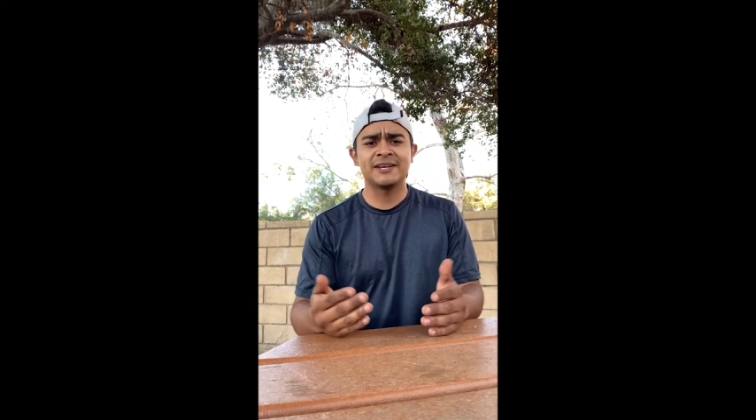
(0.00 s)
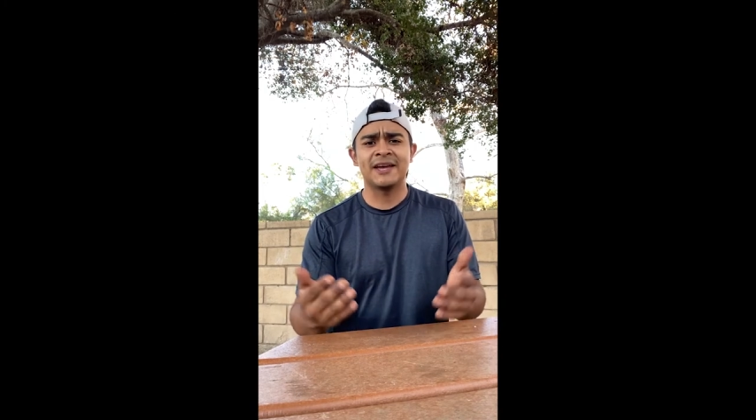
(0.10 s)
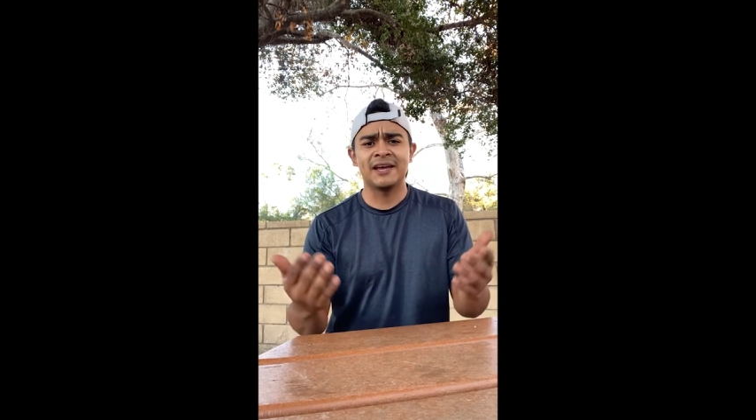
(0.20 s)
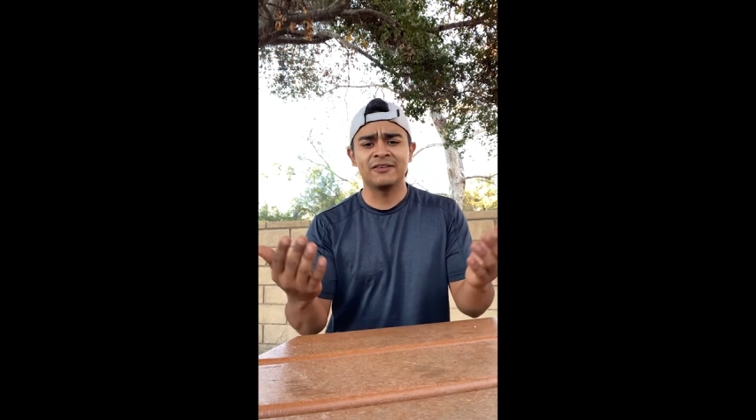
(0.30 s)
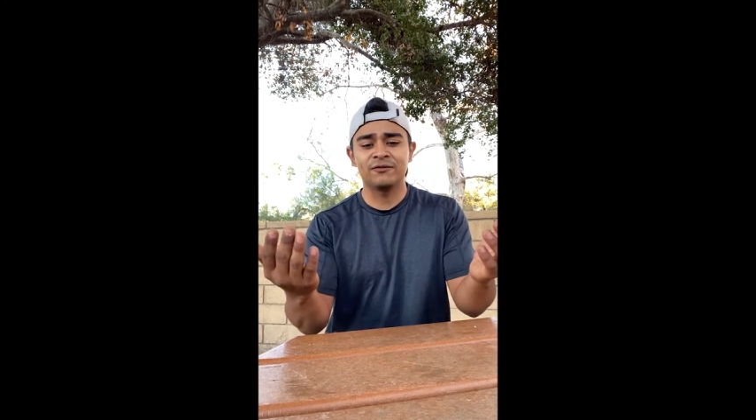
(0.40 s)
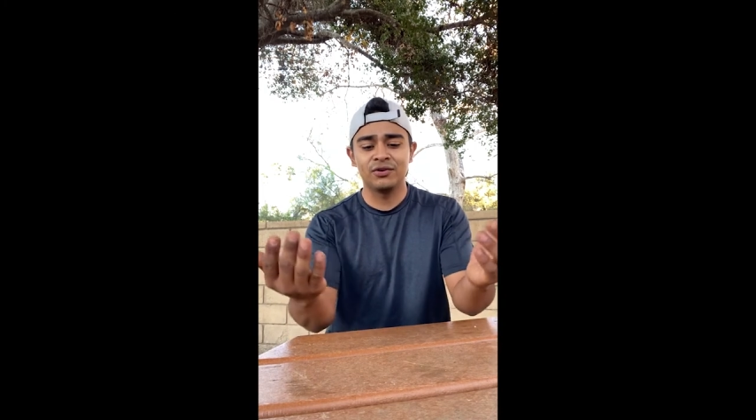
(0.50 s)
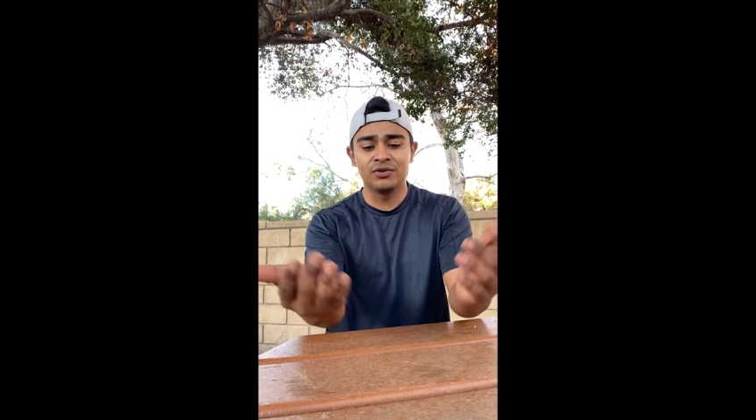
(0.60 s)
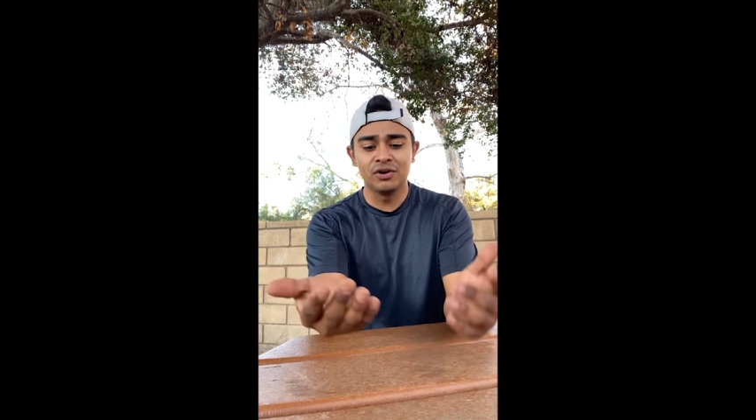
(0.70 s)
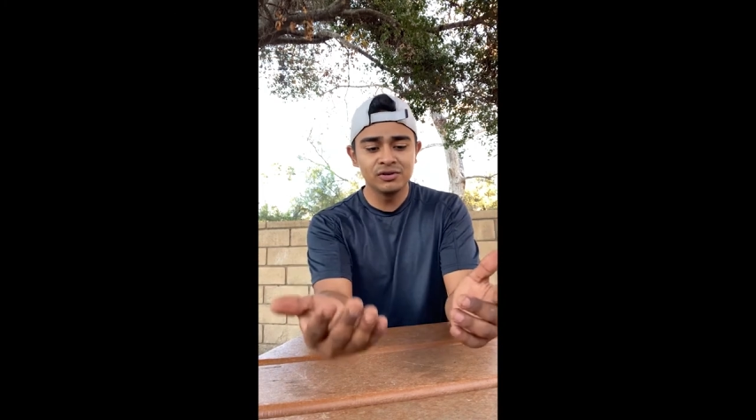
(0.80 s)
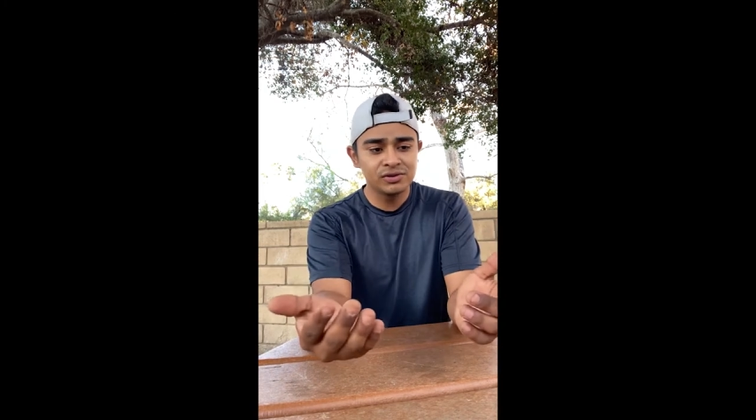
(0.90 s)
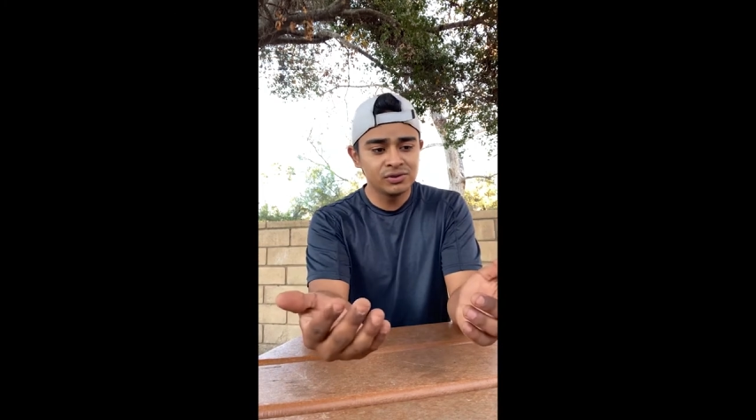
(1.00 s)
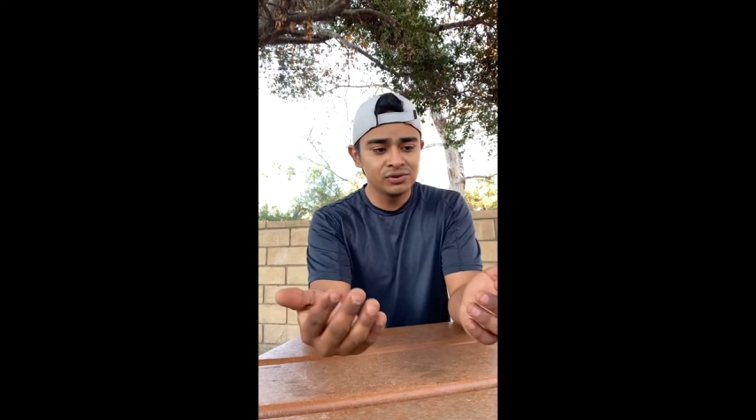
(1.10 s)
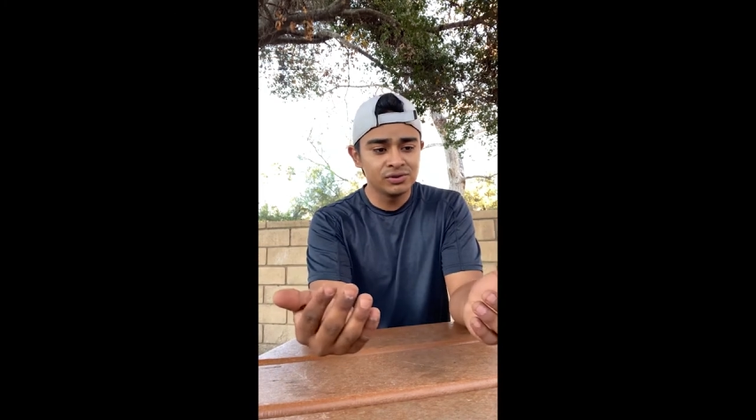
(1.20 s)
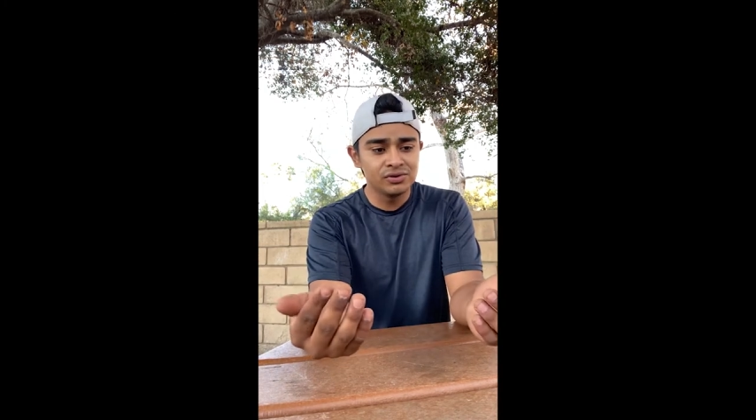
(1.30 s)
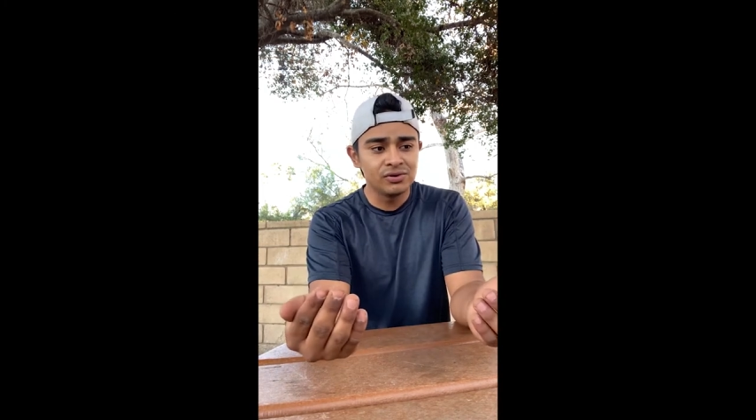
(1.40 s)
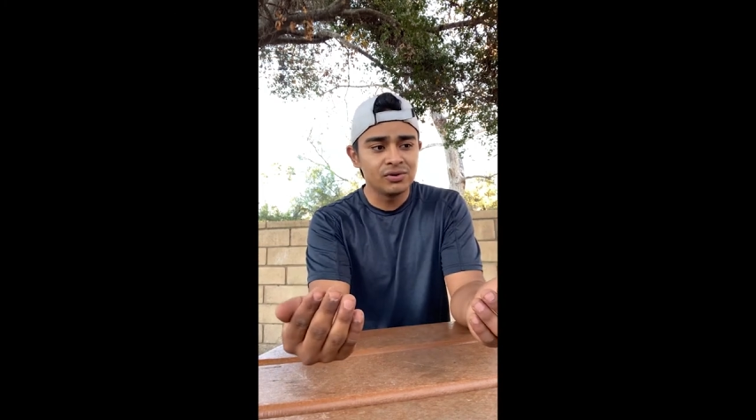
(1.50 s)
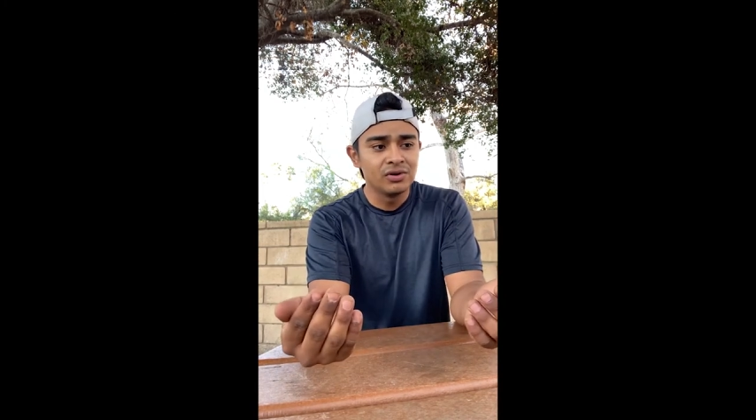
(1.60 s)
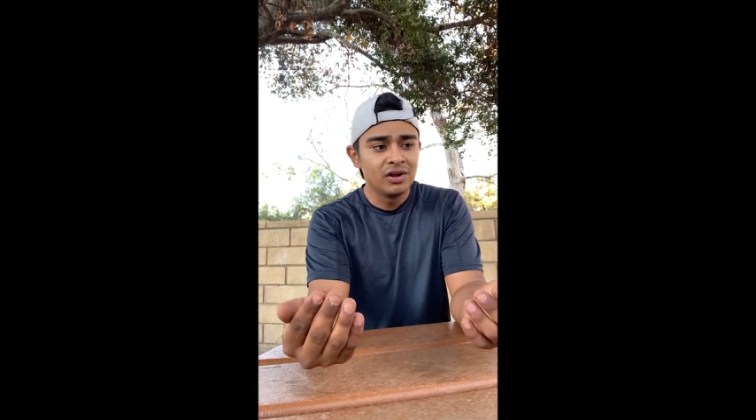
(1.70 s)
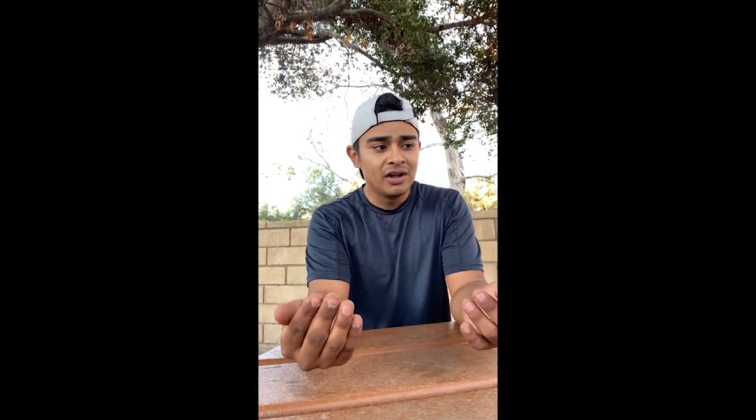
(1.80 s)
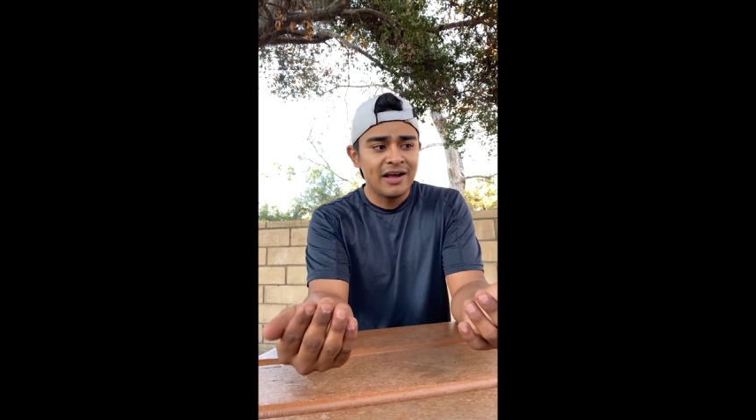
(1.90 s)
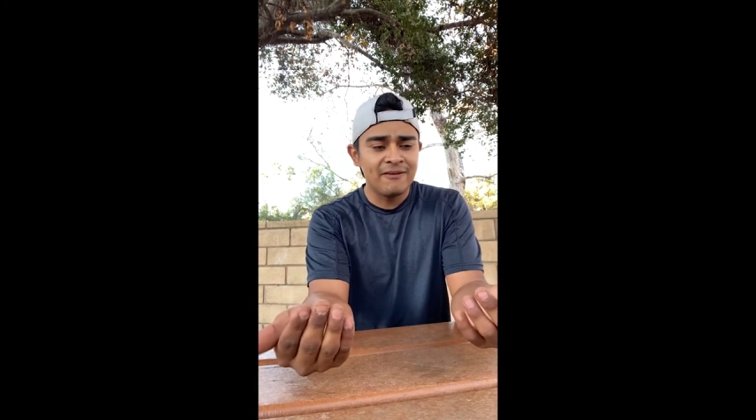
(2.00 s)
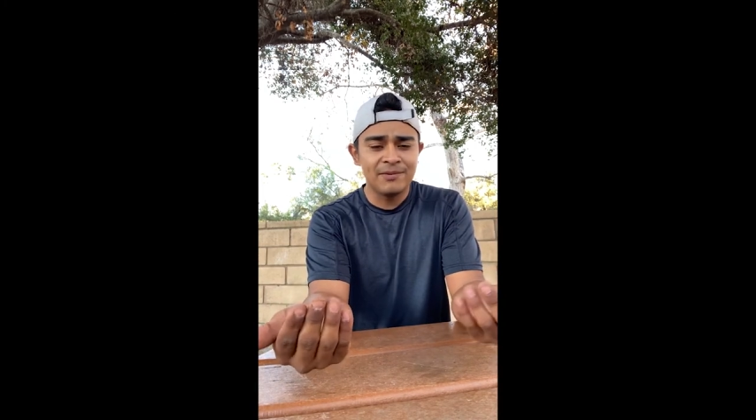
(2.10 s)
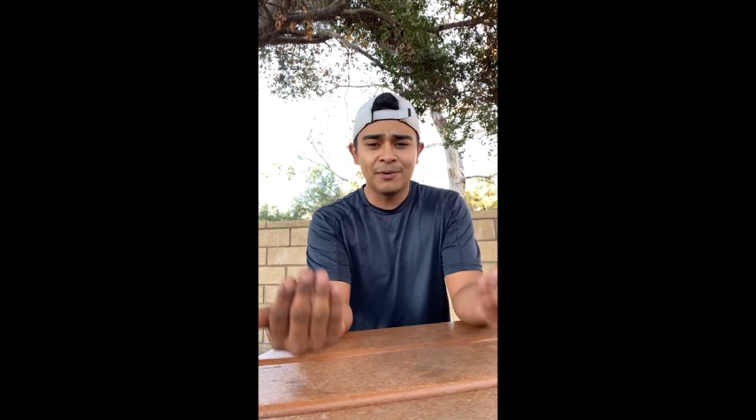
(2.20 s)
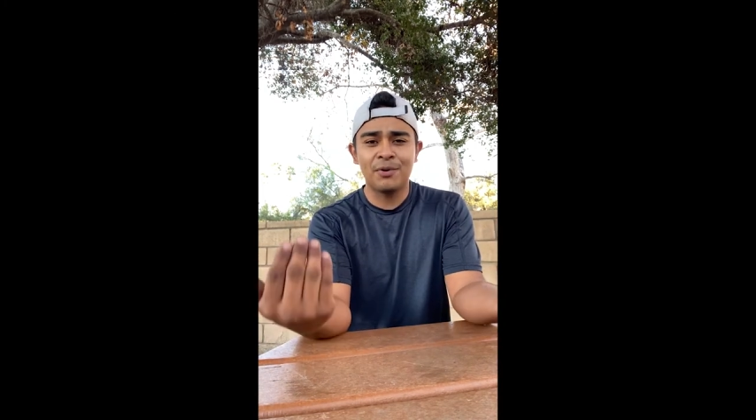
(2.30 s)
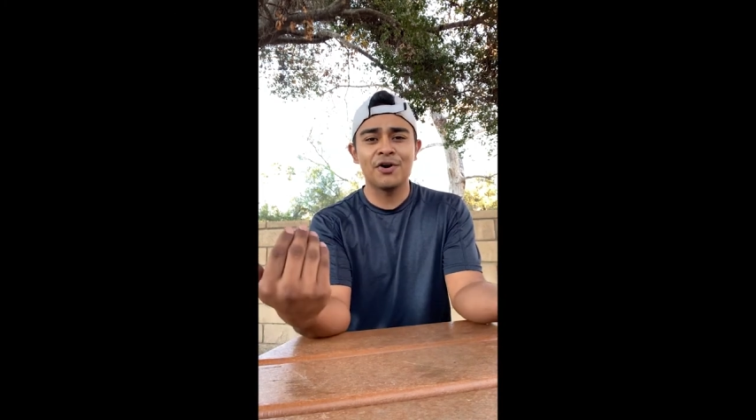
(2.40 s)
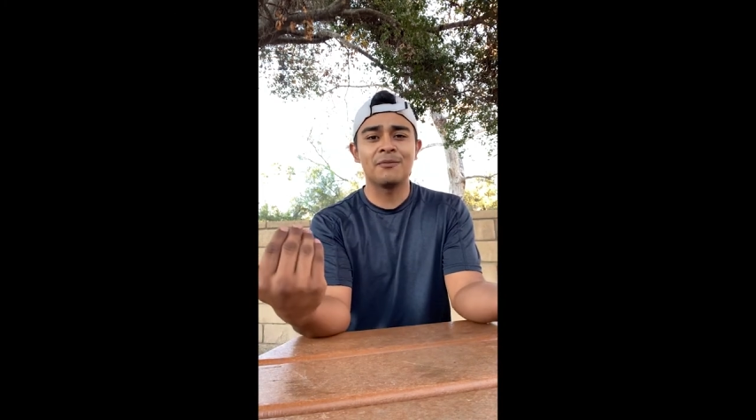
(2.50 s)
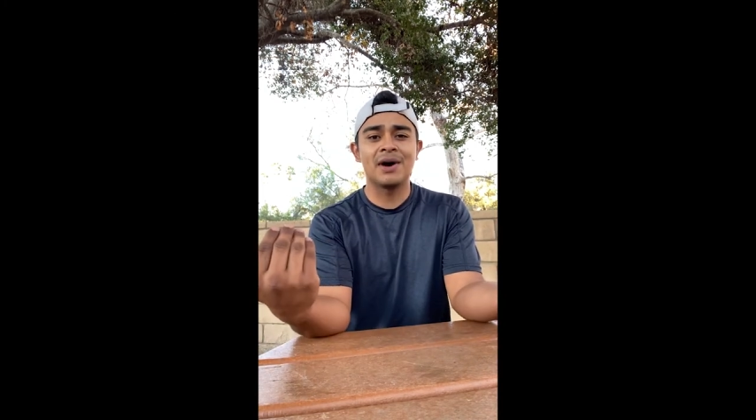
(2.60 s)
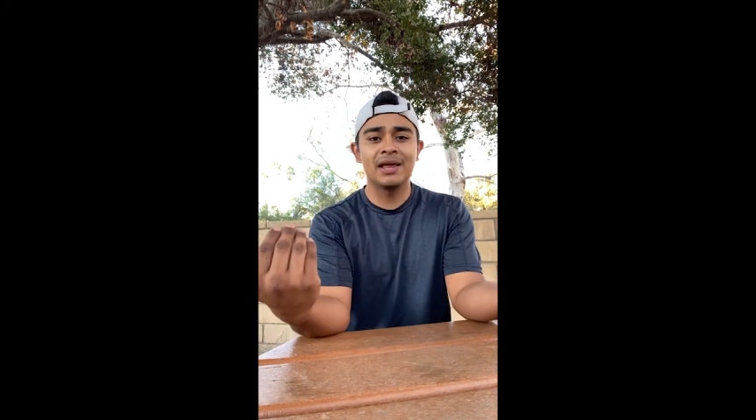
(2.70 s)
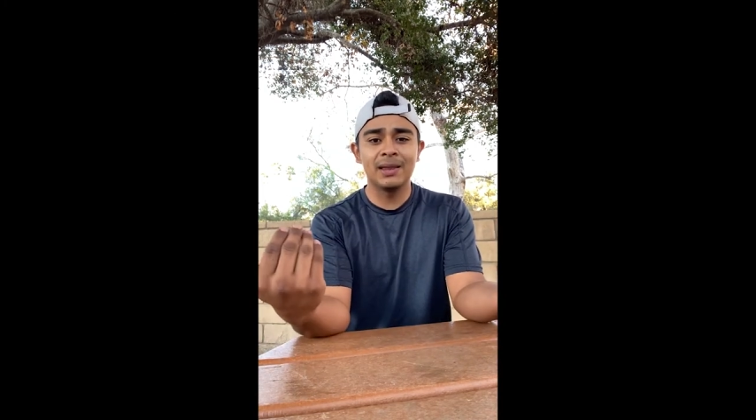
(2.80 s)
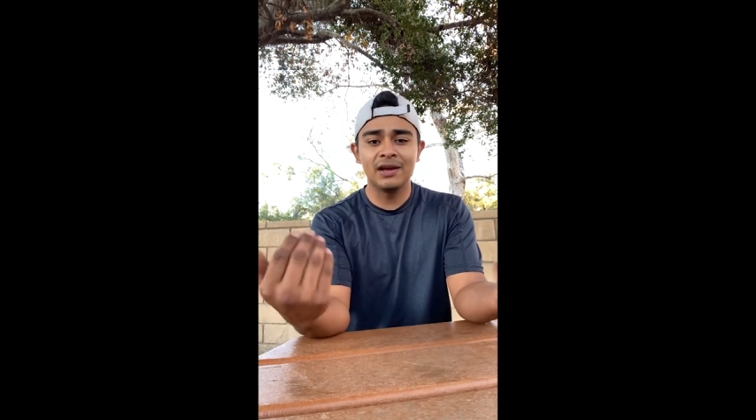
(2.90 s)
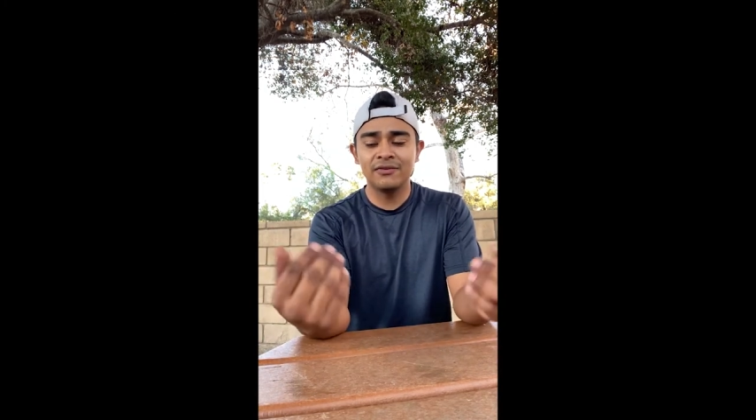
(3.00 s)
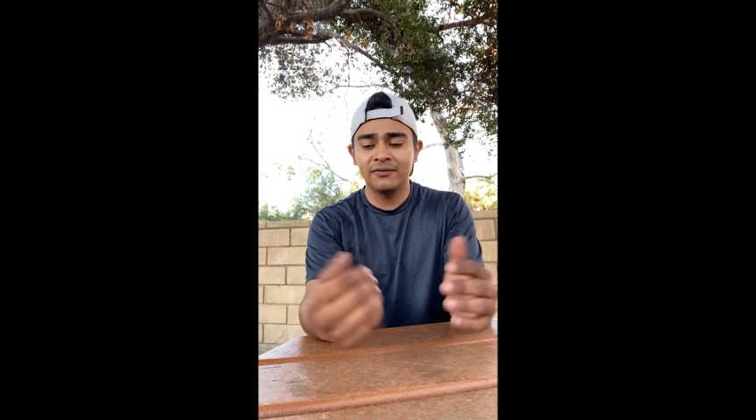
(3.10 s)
And for those who have been a part of my life,